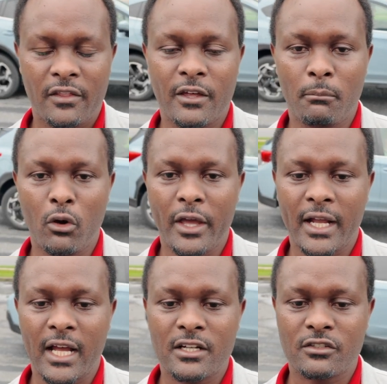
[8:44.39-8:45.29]
the more a
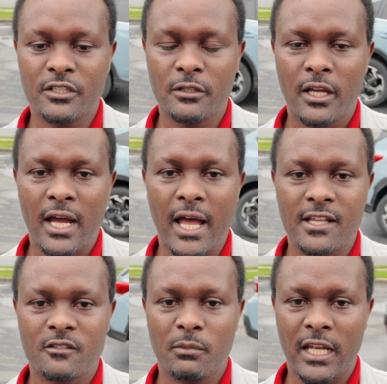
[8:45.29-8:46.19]
country
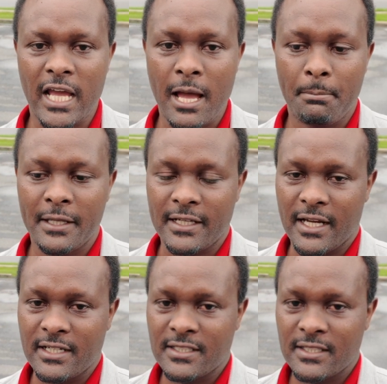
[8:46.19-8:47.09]
has many
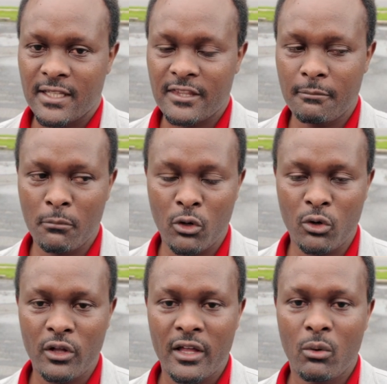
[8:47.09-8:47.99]
applicants, the
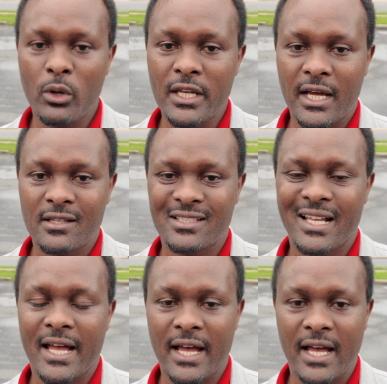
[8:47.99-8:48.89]
more winners
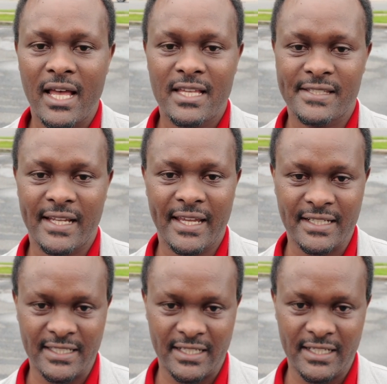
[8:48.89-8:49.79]
are
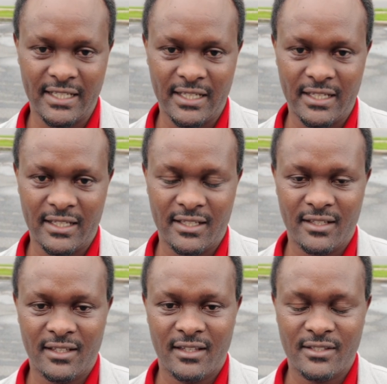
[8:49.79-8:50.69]
selected.
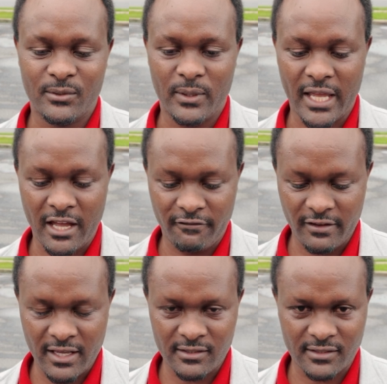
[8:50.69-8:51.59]
So I have
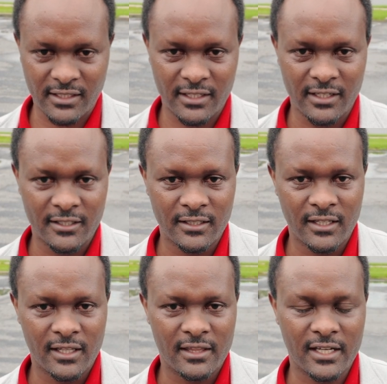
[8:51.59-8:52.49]
answered
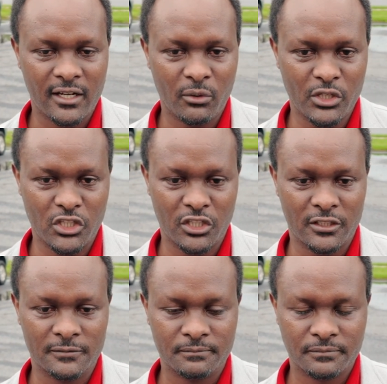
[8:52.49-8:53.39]
that
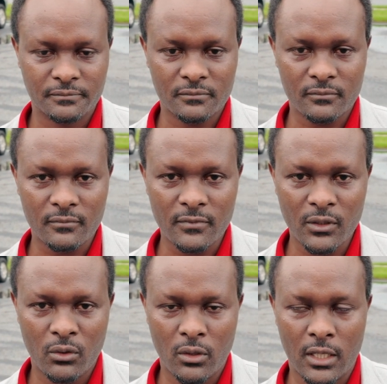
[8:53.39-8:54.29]
question
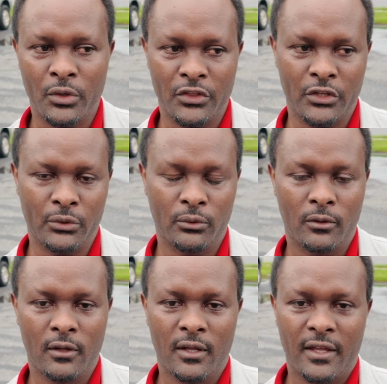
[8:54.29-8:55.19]
with you.
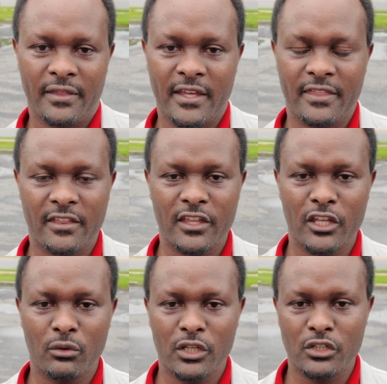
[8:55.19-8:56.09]
The other
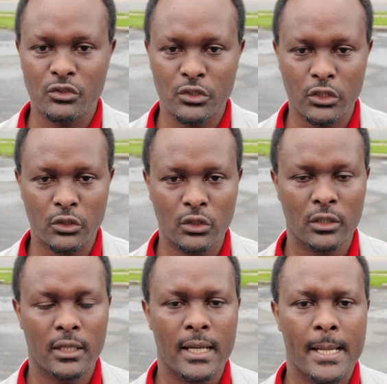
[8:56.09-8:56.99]
thing you need to know
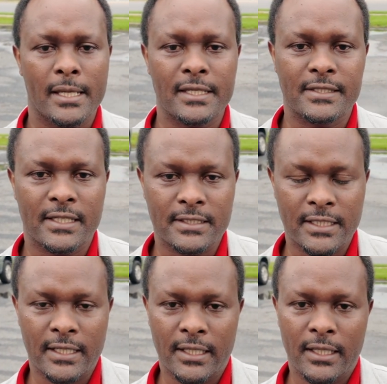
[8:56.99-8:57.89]
is
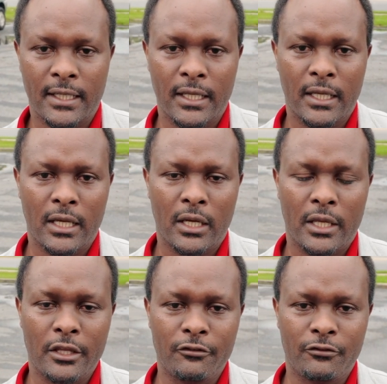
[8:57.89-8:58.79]
that
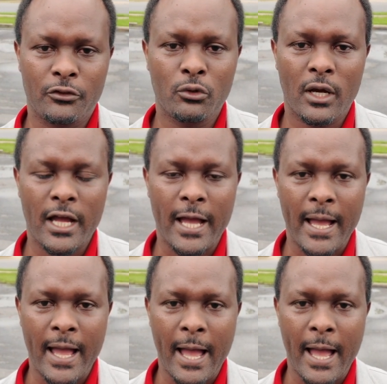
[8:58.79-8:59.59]
if you are